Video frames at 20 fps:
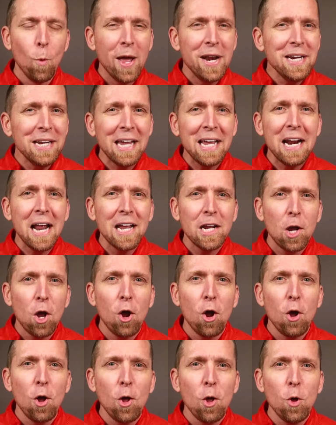When can I
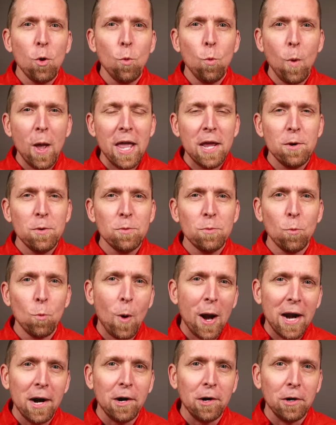call when
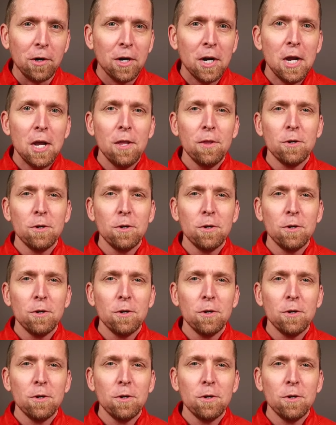where?